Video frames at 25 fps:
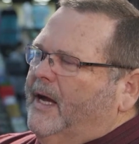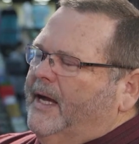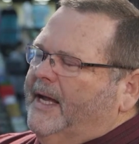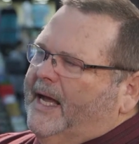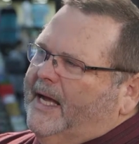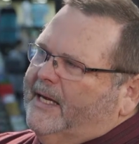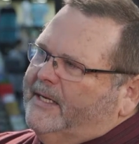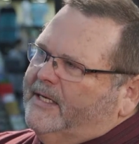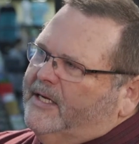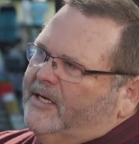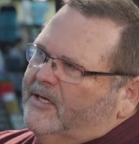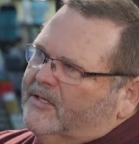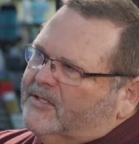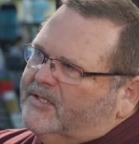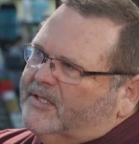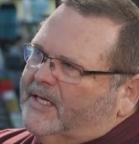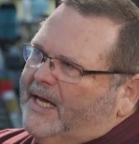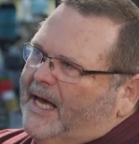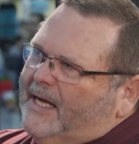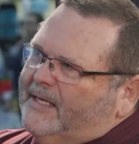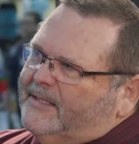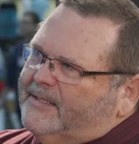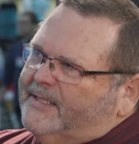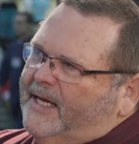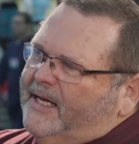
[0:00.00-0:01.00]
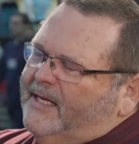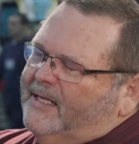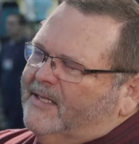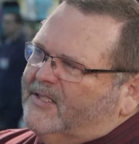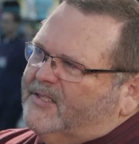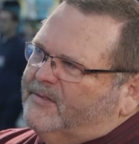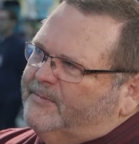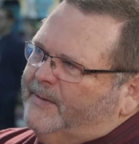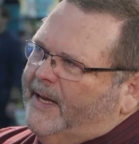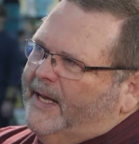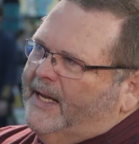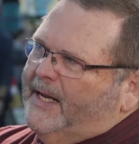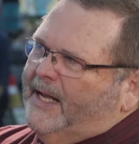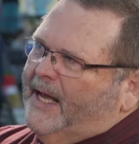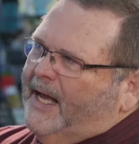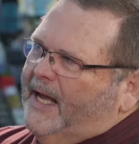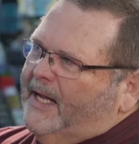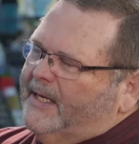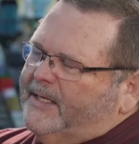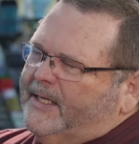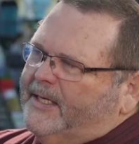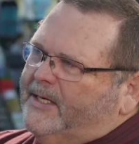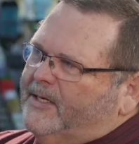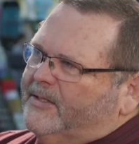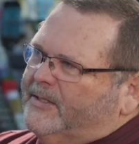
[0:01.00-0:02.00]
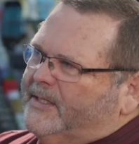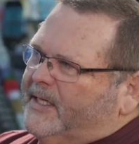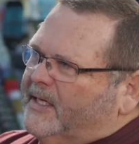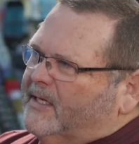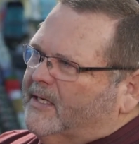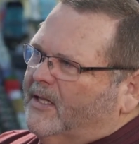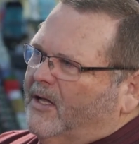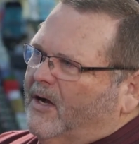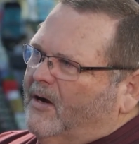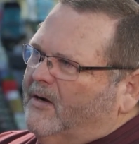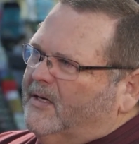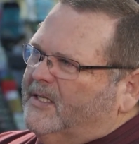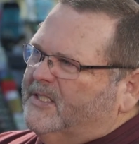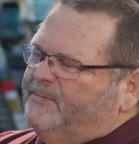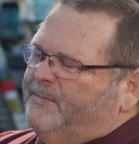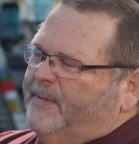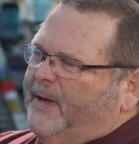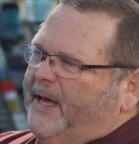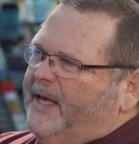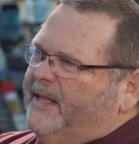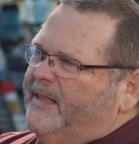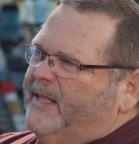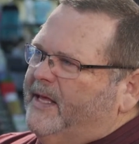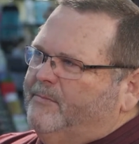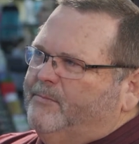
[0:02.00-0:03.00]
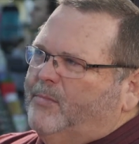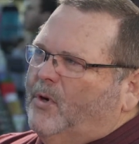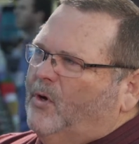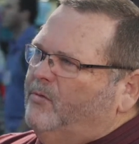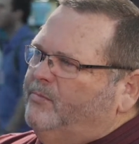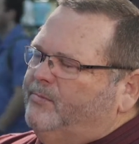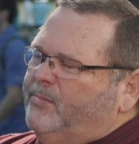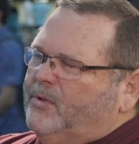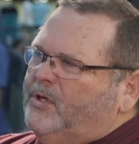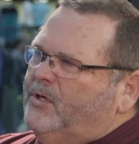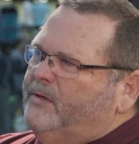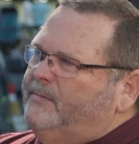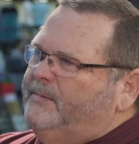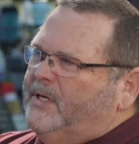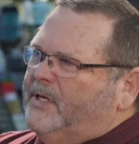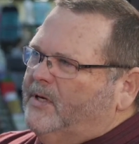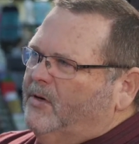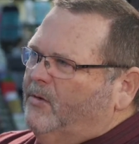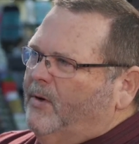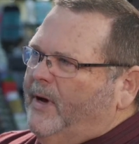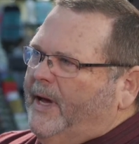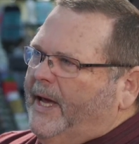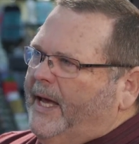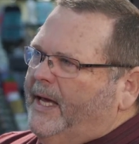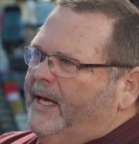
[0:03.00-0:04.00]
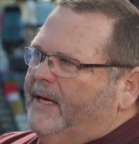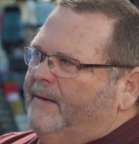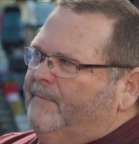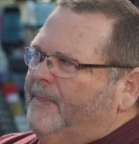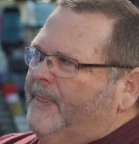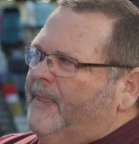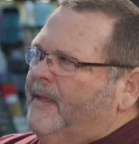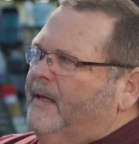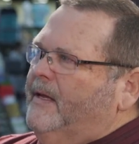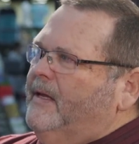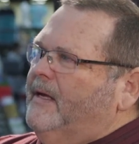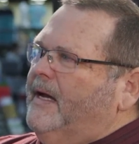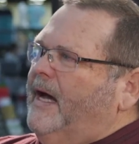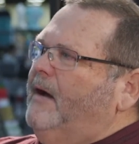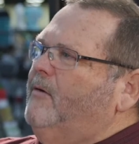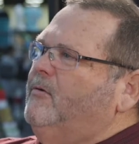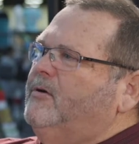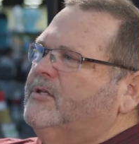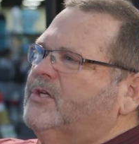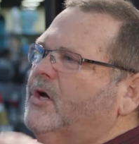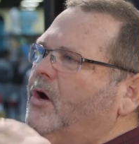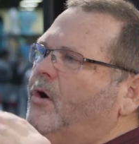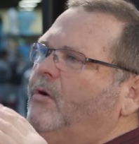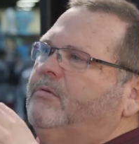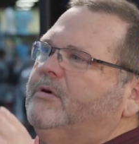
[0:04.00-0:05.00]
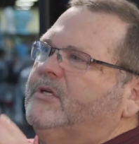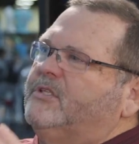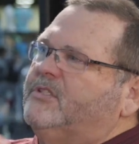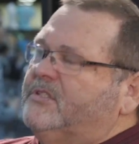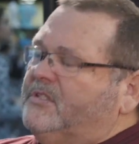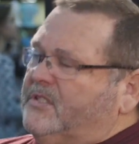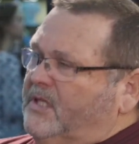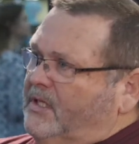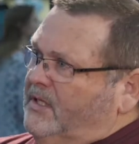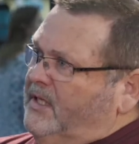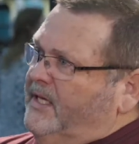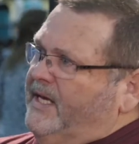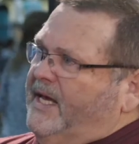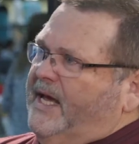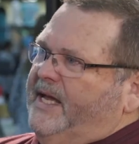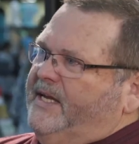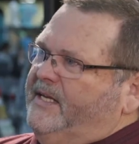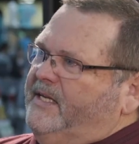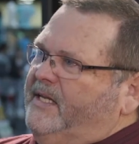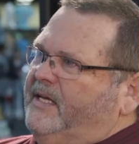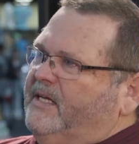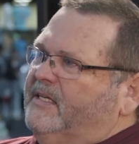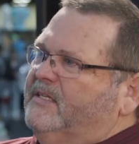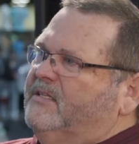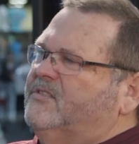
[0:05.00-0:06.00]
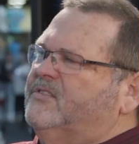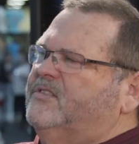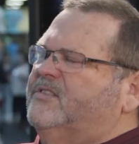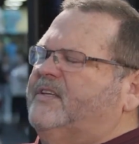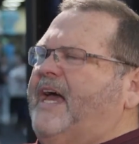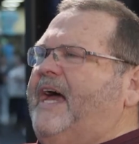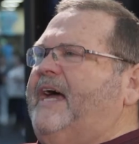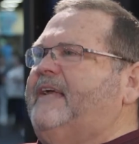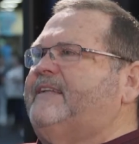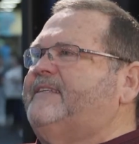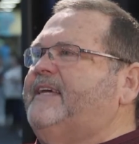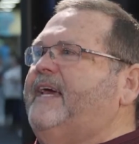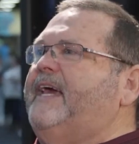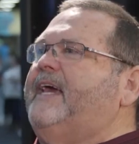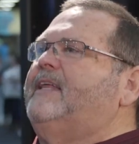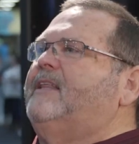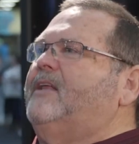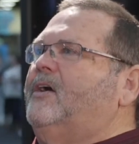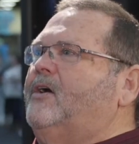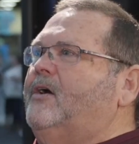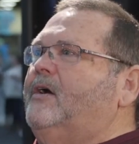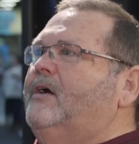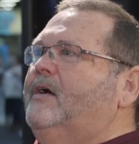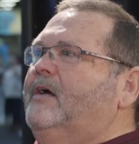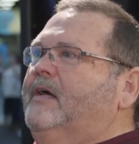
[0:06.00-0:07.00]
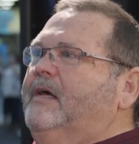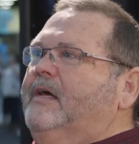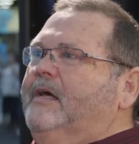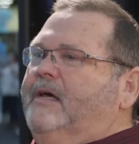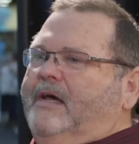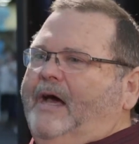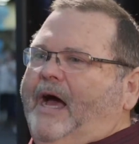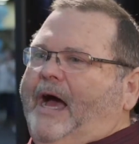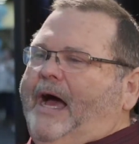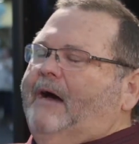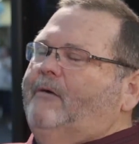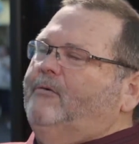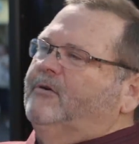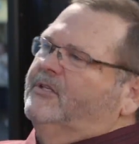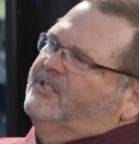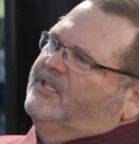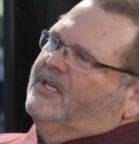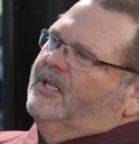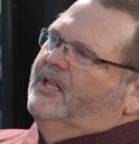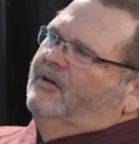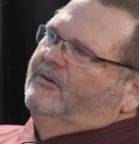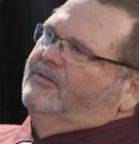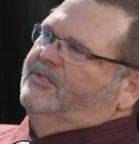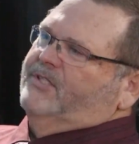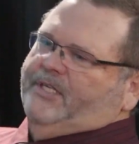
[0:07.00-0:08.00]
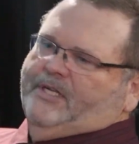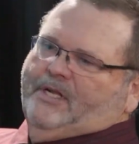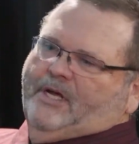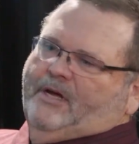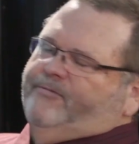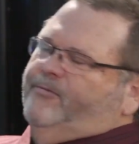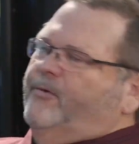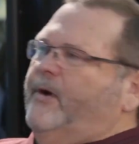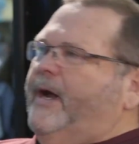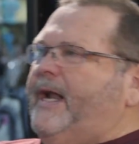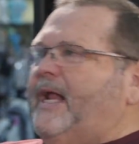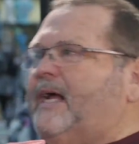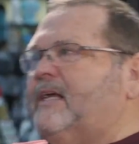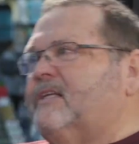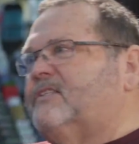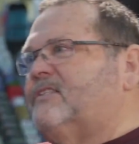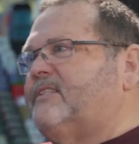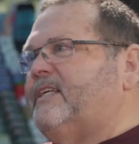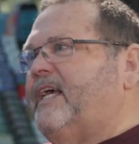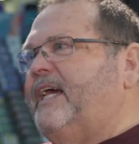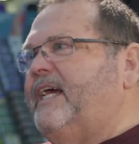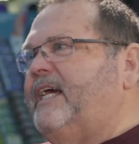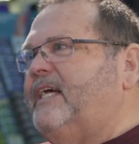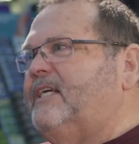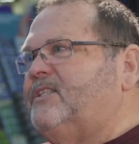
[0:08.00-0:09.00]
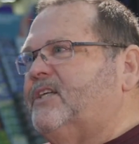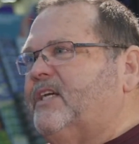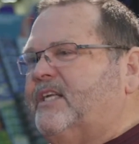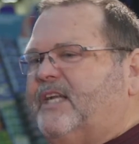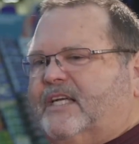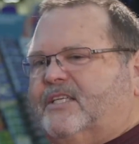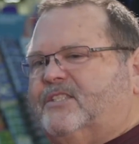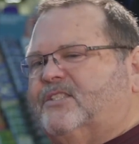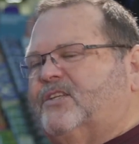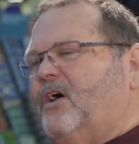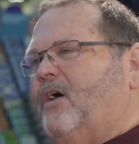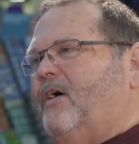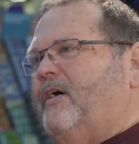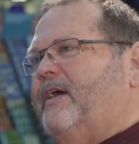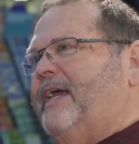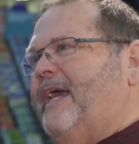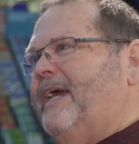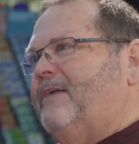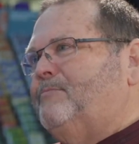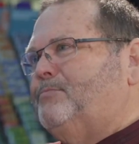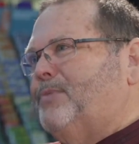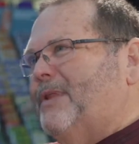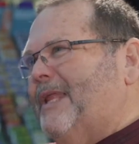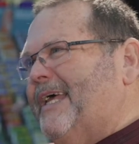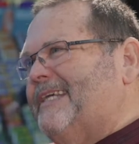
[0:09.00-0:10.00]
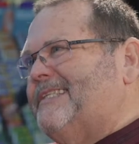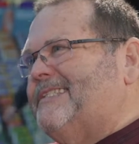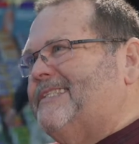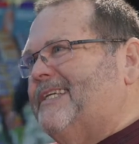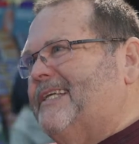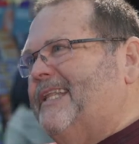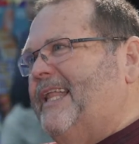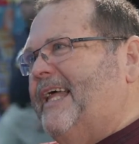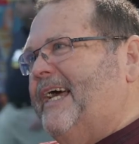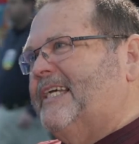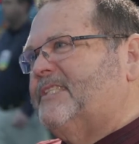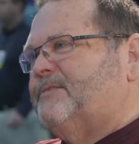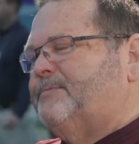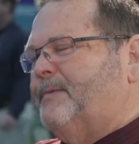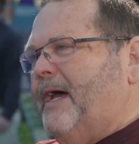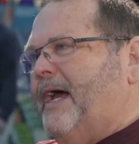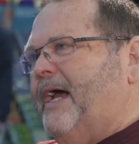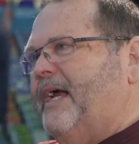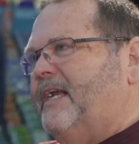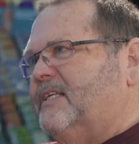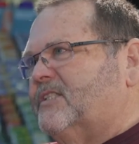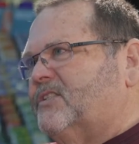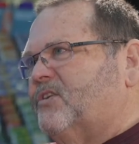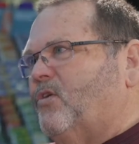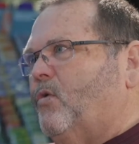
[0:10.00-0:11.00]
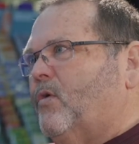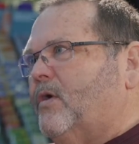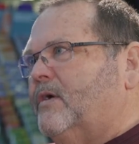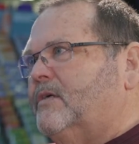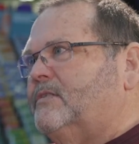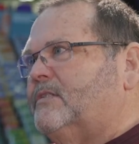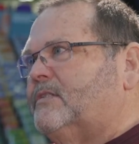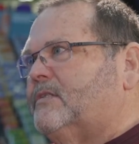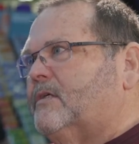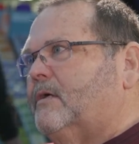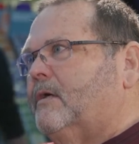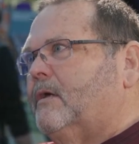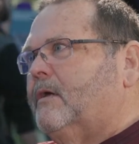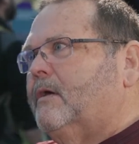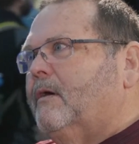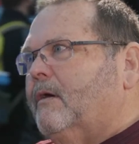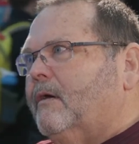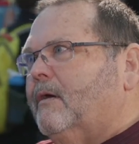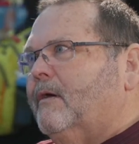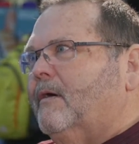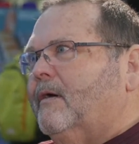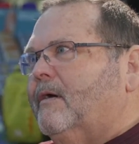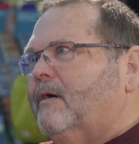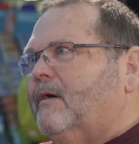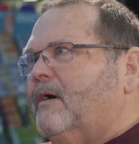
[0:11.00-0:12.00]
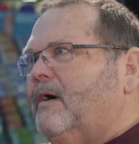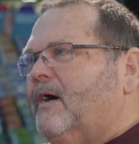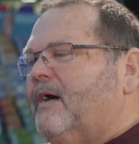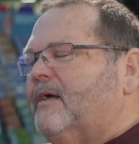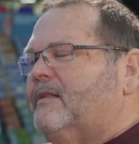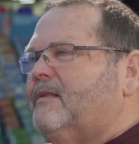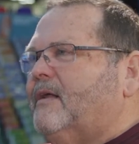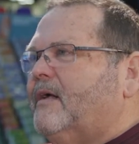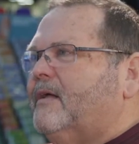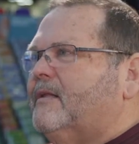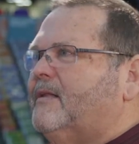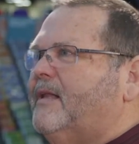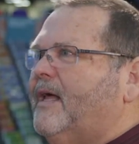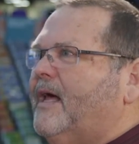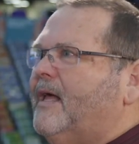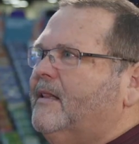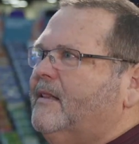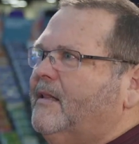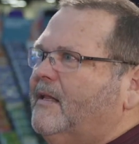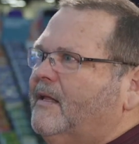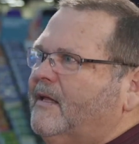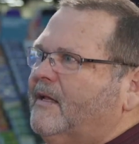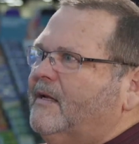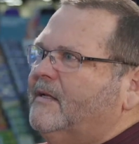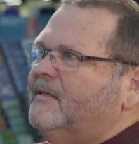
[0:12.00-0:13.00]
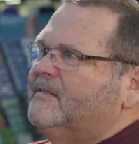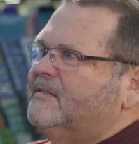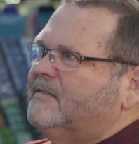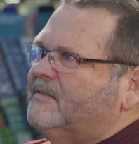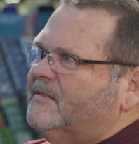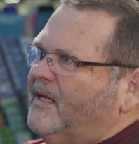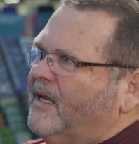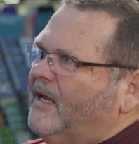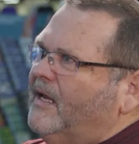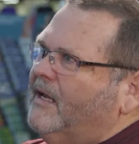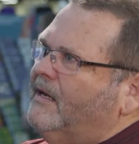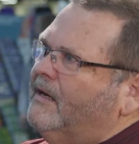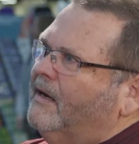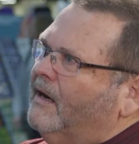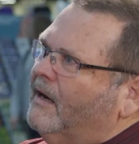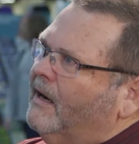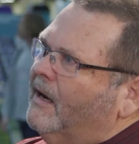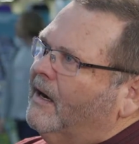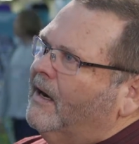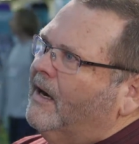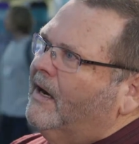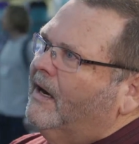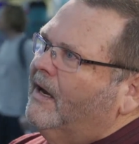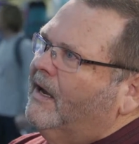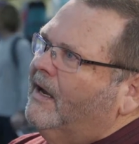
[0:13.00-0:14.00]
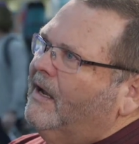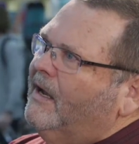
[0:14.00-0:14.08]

I got to hear Scott Taylor's band. I got to hear Dick Clardy's band. They both blew me away. I was always stealing ideas. Scott Taylor, I was close enough right on stage, and I saw he had plexiglass behind his horns. I thought that little stinker.